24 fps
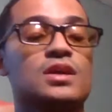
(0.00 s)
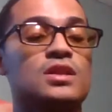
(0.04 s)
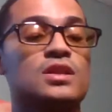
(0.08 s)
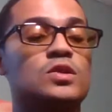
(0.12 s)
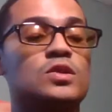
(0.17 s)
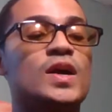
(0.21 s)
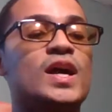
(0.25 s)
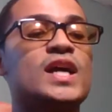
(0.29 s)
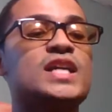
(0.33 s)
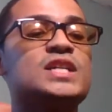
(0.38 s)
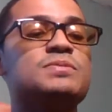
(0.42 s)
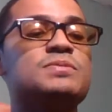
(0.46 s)

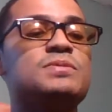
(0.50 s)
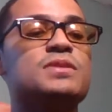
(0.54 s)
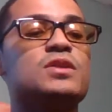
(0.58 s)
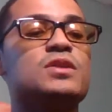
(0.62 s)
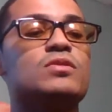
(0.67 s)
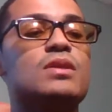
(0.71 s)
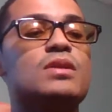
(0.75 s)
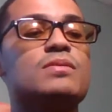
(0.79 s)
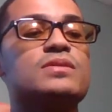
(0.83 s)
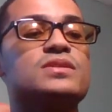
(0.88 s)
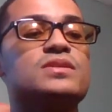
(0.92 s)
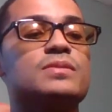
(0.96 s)
There has to be
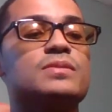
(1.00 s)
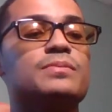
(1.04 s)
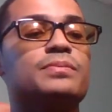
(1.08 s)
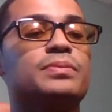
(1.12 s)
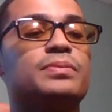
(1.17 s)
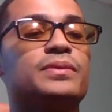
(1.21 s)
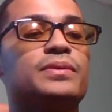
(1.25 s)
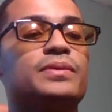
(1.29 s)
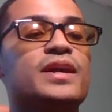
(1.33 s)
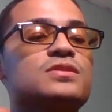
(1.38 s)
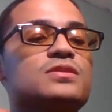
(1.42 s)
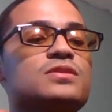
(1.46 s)
agreements in
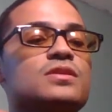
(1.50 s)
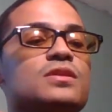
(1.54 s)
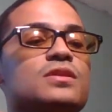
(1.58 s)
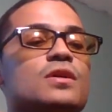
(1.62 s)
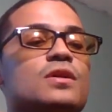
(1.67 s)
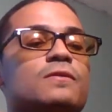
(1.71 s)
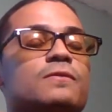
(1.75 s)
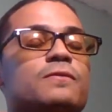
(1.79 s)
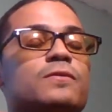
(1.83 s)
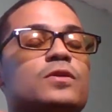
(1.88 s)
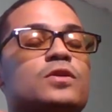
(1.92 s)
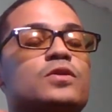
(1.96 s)
place
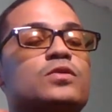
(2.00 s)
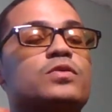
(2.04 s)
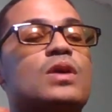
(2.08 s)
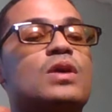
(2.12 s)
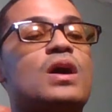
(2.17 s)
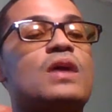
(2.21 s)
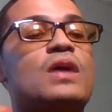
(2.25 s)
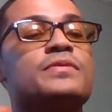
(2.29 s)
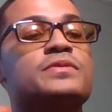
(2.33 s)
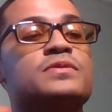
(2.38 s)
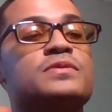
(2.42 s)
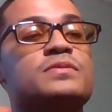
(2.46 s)
for
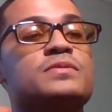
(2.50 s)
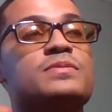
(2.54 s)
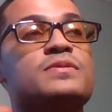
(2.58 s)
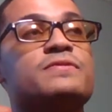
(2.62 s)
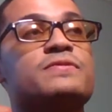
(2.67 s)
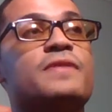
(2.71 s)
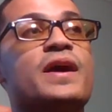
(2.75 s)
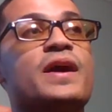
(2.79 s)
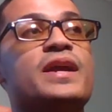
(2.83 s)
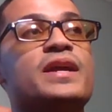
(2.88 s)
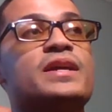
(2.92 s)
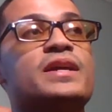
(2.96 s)
Crawford to be
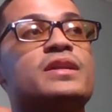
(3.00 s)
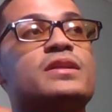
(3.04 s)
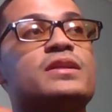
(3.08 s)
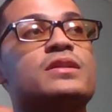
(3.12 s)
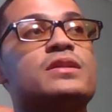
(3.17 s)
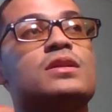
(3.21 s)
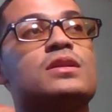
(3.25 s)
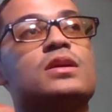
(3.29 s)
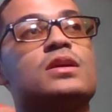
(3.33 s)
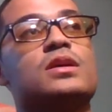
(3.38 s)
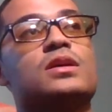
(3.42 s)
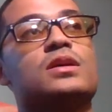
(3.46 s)
fighting
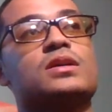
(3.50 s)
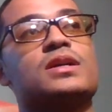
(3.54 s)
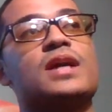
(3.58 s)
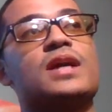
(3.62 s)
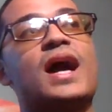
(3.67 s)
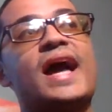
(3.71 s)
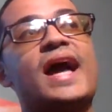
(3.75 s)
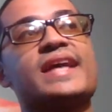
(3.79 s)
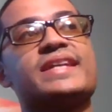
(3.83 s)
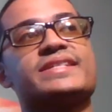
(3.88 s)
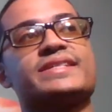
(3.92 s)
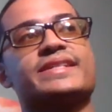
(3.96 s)

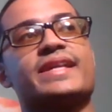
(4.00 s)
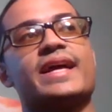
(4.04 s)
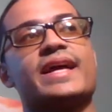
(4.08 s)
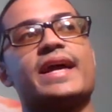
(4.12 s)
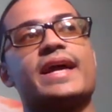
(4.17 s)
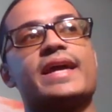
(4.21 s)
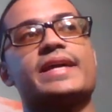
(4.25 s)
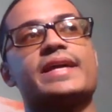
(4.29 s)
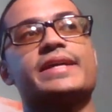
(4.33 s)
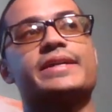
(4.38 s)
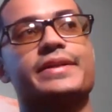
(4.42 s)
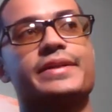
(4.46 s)
guys
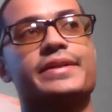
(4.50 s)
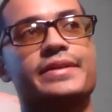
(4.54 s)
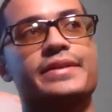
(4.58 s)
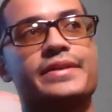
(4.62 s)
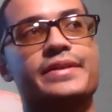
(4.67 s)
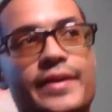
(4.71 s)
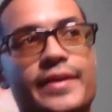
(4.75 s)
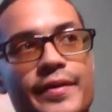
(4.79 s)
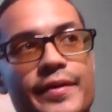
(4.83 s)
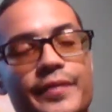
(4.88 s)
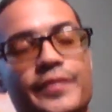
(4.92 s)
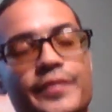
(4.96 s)
like
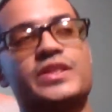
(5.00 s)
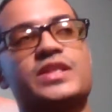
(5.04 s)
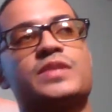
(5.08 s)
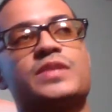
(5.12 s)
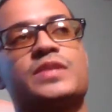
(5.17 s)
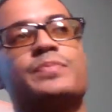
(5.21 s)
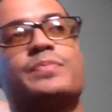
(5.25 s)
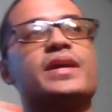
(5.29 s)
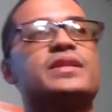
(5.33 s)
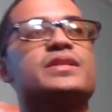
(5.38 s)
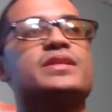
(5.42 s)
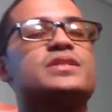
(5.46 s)
Errol
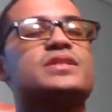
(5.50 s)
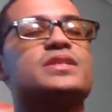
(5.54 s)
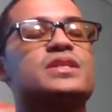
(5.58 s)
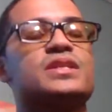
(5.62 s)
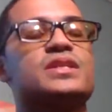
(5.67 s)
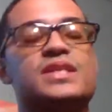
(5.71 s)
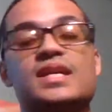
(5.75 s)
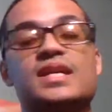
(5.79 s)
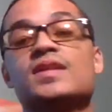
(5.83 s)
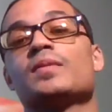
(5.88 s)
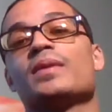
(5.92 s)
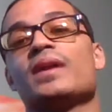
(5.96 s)
Spence and
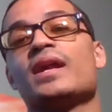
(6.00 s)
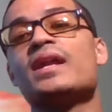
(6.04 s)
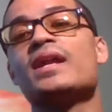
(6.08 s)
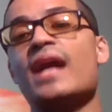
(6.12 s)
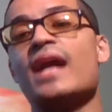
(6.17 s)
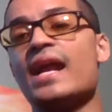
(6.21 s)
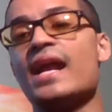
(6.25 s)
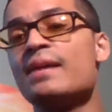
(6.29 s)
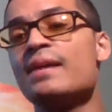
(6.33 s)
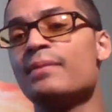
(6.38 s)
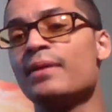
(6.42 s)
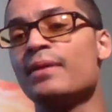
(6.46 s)
Keith Thurman. Any,
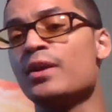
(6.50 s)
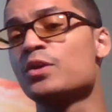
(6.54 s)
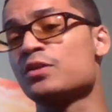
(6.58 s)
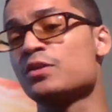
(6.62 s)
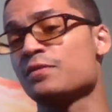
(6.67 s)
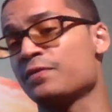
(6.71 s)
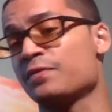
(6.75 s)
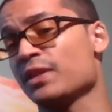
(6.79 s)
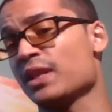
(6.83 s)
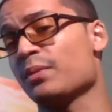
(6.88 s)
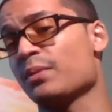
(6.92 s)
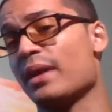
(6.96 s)
anybody who's
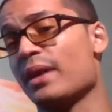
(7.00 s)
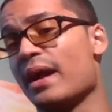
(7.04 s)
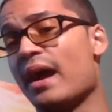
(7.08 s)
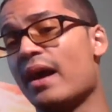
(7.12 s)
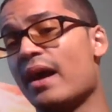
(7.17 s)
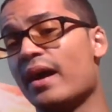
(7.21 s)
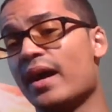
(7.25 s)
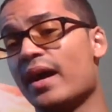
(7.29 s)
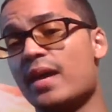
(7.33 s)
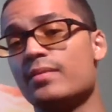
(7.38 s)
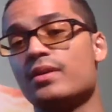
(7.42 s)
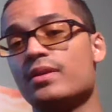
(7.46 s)
affiliated with Al
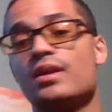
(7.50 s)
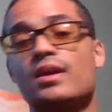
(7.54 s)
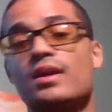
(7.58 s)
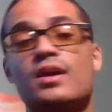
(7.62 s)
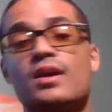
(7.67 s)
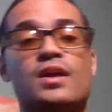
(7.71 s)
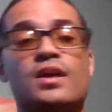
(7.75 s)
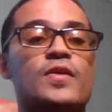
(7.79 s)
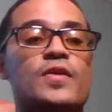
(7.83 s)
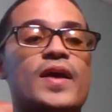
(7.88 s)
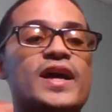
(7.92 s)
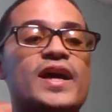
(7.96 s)
Heyman,
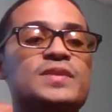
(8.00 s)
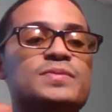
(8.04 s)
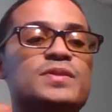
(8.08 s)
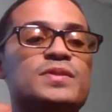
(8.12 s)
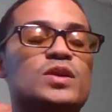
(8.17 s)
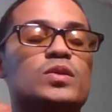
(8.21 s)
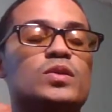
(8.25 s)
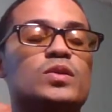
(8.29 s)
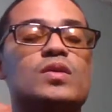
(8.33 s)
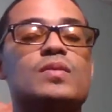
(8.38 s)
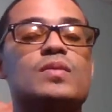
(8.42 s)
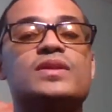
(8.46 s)
there has to be
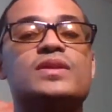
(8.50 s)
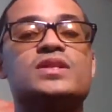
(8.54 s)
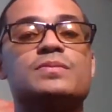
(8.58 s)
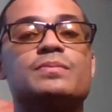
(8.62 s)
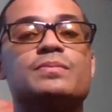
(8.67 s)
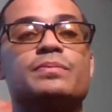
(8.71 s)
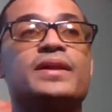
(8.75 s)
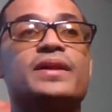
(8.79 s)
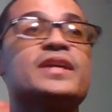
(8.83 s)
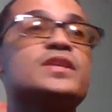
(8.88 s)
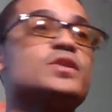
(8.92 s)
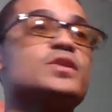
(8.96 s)
agreements in
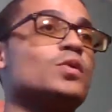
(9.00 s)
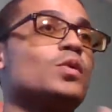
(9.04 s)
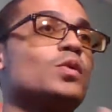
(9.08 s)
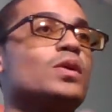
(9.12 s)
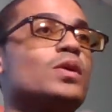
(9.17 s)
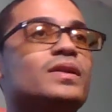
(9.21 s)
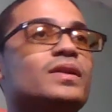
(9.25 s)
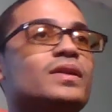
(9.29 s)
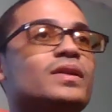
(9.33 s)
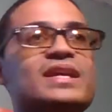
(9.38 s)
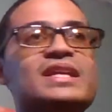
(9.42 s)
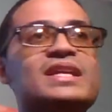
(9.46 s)
place, or at
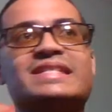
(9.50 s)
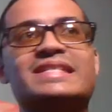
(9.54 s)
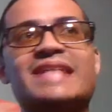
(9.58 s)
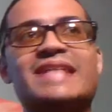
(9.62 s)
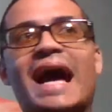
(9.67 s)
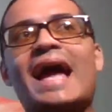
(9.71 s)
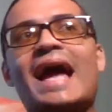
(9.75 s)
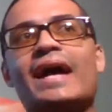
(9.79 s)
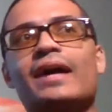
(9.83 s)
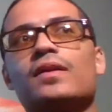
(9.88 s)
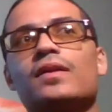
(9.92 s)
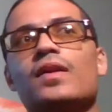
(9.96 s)
least
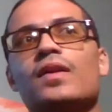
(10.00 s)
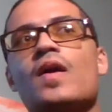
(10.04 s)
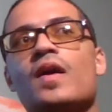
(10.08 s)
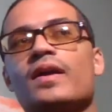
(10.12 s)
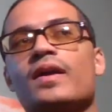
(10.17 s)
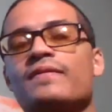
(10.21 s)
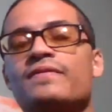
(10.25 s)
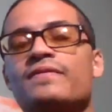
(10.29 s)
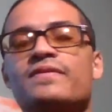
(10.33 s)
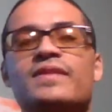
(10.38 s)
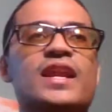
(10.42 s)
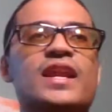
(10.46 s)
dialogue,
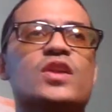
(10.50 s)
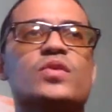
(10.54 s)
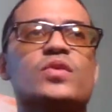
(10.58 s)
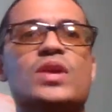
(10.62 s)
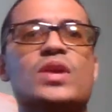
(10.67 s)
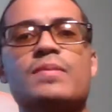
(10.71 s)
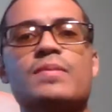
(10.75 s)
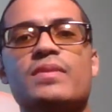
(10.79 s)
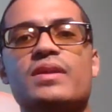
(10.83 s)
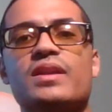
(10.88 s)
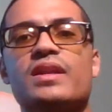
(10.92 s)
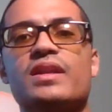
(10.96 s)
if not an
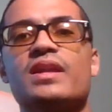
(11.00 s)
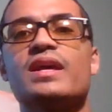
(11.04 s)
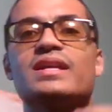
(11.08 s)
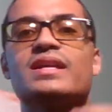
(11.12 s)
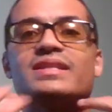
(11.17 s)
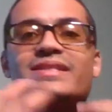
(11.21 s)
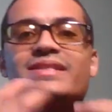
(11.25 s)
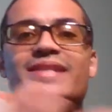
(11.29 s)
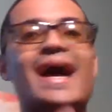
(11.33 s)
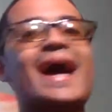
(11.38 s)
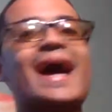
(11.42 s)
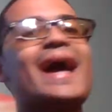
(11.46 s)
agreement,
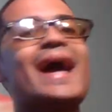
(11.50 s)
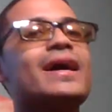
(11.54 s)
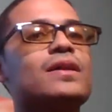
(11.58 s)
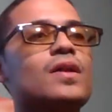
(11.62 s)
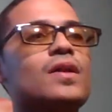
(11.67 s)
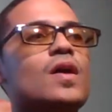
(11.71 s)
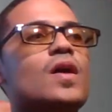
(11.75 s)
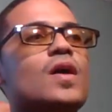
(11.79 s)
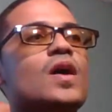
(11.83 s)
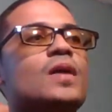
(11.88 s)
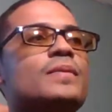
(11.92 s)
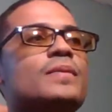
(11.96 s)

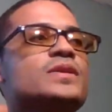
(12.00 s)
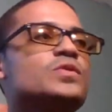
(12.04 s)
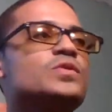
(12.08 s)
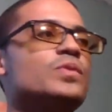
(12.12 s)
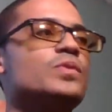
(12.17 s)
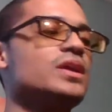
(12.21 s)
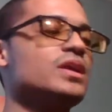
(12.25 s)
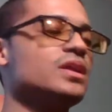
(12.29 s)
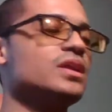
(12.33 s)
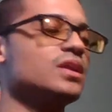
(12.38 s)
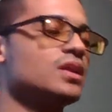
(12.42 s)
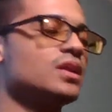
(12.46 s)
dialogue
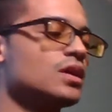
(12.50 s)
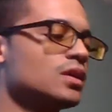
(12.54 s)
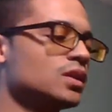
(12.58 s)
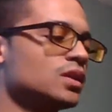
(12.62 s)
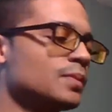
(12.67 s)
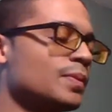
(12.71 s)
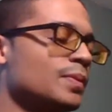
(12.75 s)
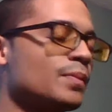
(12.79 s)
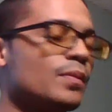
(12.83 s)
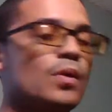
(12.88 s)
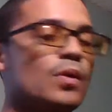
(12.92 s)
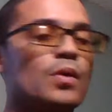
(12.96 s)
between the
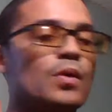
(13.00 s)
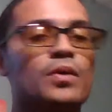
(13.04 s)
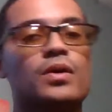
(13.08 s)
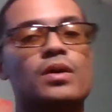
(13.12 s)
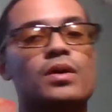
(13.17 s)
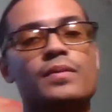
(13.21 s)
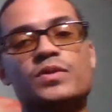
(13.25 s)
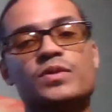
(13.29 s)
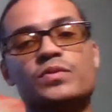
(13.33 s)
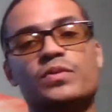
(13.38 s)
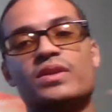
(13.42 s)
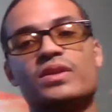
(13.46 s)
promoter,
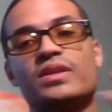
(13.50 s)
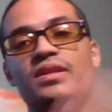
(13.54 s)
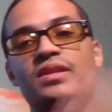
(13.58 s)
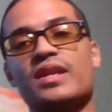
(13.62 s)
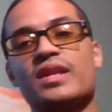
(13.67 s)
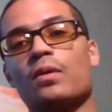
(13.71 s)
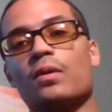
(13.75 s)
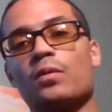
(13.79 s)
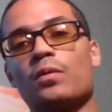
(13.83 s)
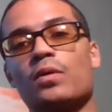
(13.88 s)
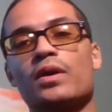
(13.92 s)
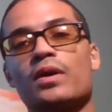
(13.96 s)
between the
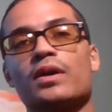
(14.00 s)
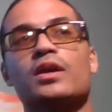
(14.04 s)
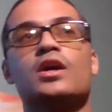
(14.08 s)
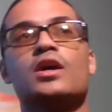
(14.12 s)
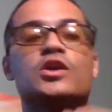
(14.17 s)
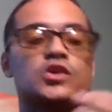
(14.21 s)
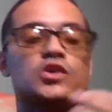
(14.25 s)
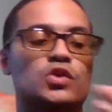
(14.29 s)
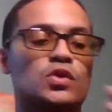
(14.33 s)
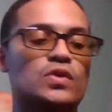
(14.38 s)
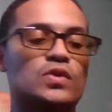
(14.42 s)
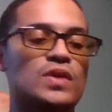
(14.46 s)
network,
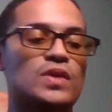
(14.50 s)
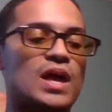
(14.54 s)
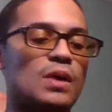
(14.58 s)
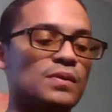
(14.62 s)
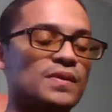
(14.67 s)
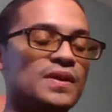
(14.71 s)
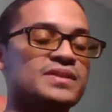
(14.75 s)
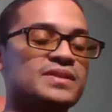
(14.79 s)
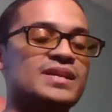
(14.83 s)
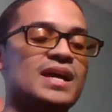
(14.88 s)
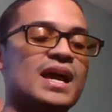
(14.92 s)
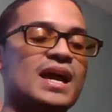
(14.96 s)
so that when
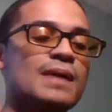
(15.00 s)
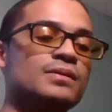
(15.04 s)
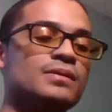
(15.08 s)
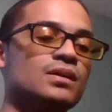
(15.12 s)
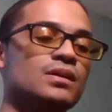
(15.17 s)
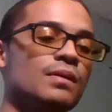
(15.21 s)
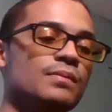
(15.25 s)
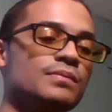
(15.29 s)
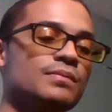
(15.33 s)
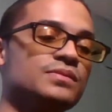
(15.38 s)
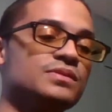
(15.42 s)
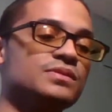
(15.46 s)
the time
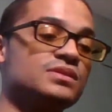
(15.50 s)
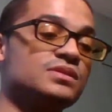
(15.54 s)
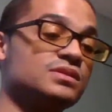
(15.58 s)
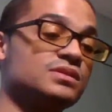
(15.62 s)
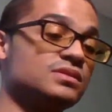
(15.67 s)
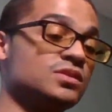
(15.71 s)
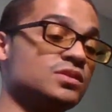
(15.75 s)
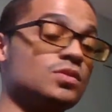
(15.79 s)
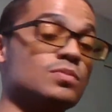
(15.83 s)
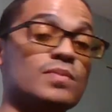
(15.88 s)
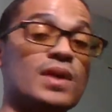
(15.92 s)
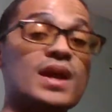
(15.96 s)
comes
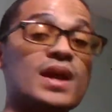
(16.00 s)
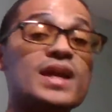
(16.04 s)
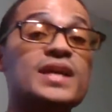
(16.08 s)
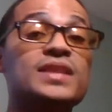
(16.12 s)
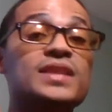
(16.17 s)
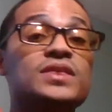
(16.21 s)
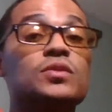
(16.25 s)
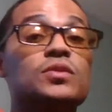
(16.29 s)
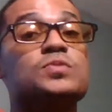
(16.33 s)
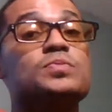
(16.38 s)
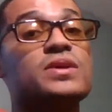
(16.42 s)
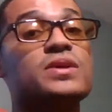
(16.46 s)
to make
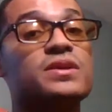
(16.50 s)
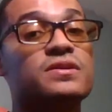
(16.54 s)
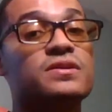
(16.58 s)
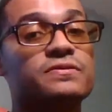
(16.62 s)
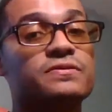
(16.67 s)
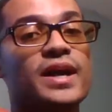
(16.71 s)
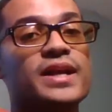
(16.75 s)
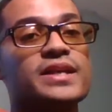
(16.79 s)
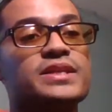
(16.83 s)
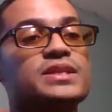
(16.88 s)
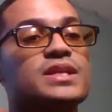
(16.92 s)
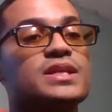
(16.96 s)
those big
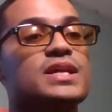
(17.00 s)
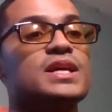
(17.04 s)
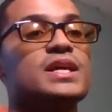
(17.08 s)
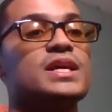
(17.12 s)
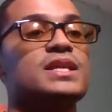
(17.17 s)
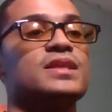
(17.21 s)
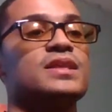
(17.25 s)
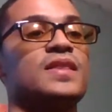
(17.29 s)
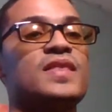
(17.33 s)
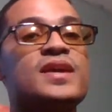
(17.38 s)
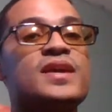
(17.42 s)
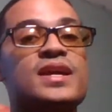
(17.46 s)
fights,
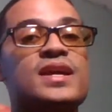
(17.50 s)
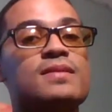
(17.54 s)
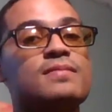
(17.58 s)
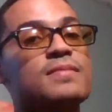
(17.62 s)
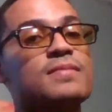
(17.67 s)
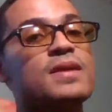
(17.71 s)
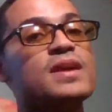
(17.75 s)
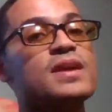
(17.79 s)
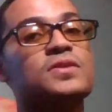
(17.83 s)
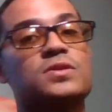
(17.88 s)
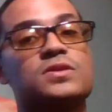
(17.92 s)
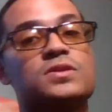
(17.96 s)
that they can
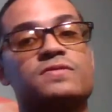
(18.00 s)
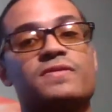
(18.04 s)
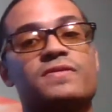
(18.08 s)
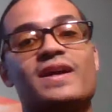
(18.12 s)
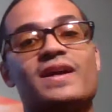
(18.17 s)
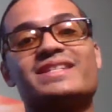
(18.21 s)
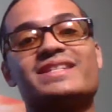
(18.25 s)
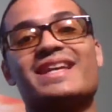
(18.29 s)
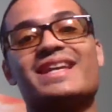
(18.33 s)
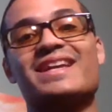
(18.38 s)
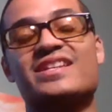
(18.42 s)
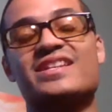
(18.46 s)
make those
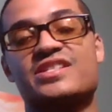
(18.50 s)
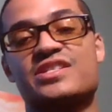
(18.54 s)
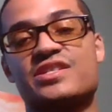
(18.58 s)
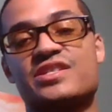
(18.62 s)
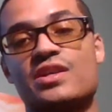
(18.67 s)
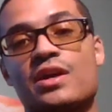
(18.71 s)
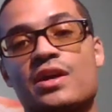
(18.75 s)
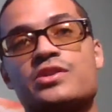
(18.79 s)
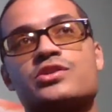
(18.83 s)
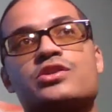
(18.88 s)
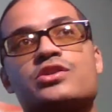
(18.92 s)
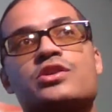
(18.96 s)
fights as
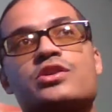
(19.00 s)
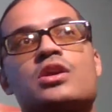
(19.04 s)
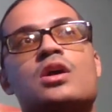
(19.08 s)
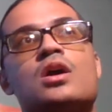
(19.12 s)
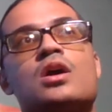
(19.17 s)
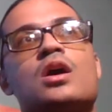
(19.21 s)
such.